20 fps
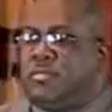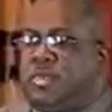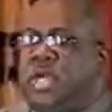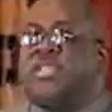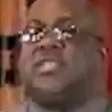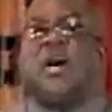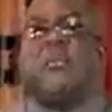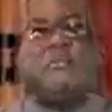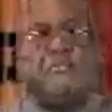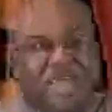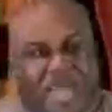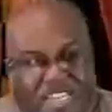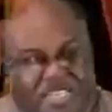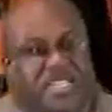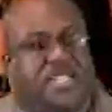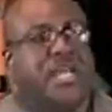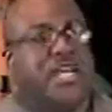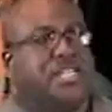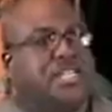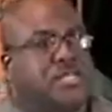It's a
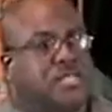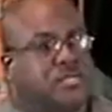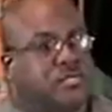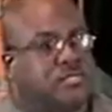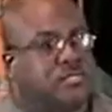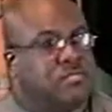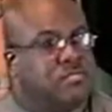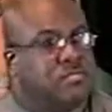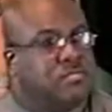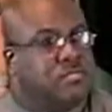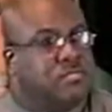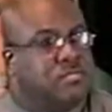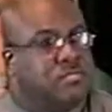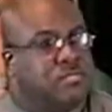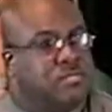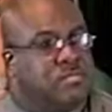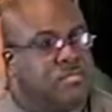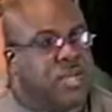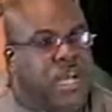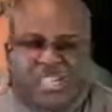business.
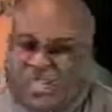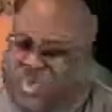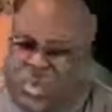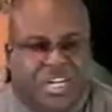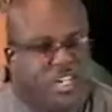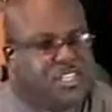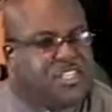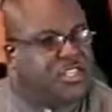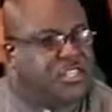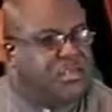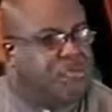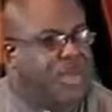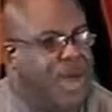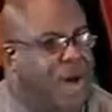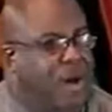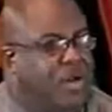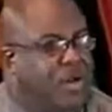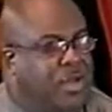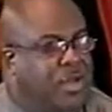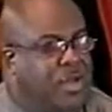That's what this is
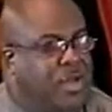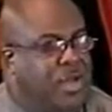about.